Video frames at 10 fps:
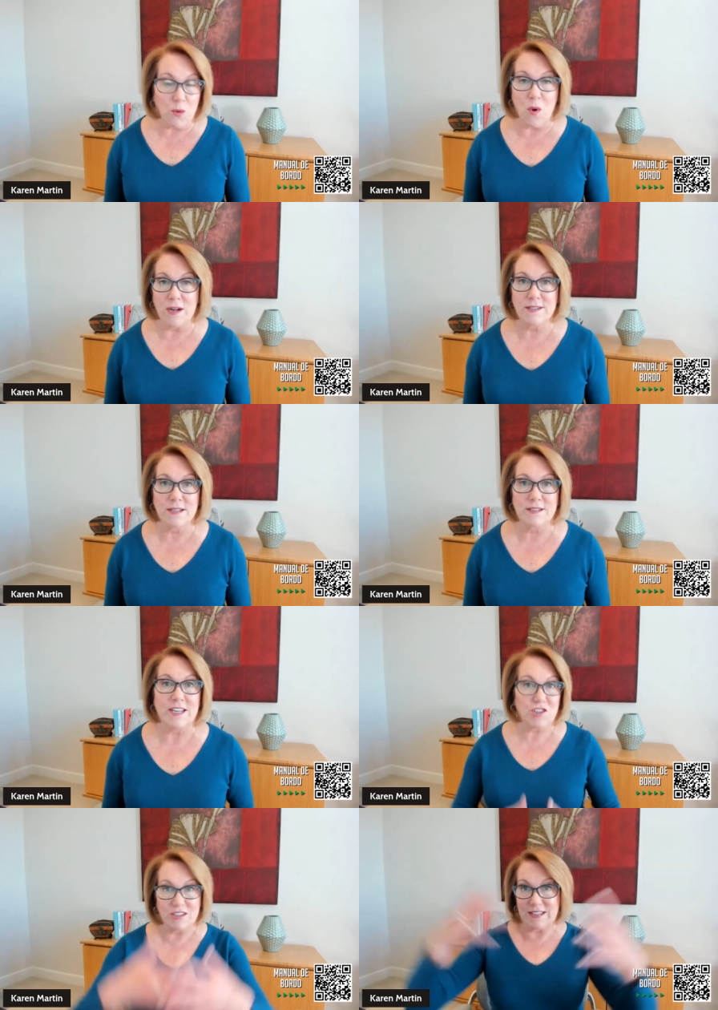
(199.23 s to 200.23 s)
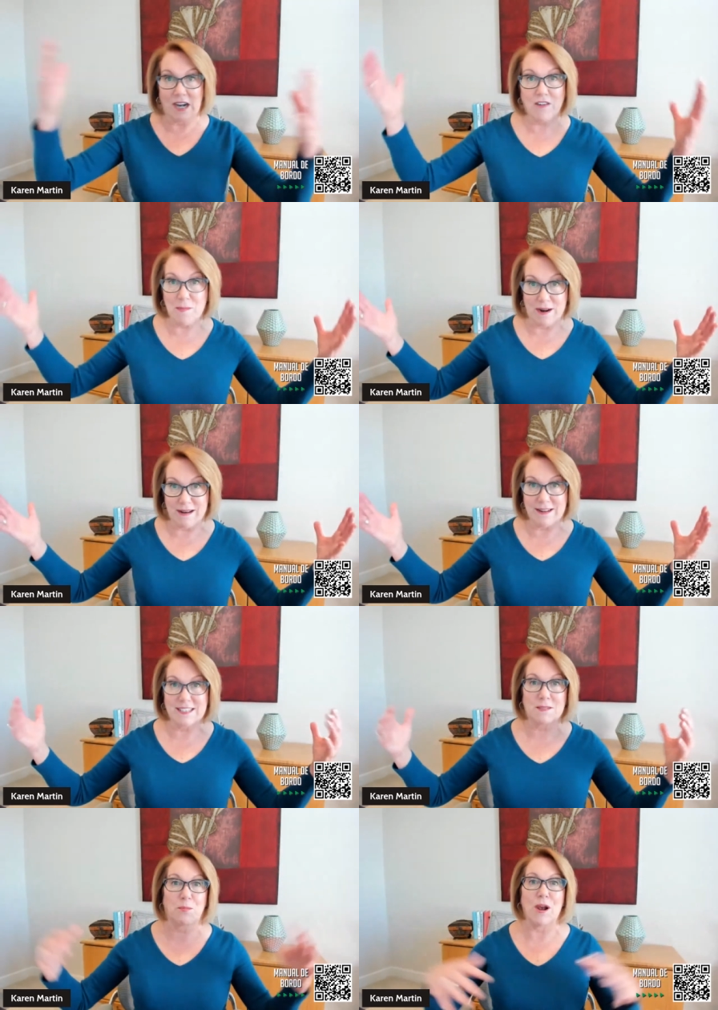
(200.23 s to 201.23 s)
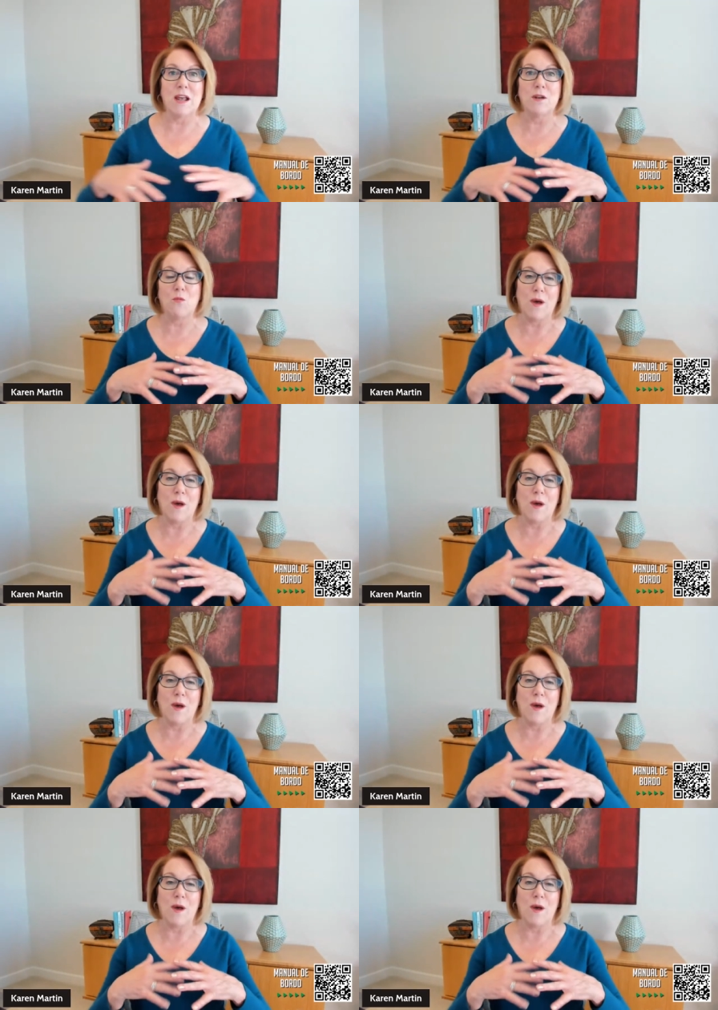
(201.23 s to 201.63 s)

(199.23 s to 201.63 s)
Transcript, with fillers: I wanted to teach it to everybody and spread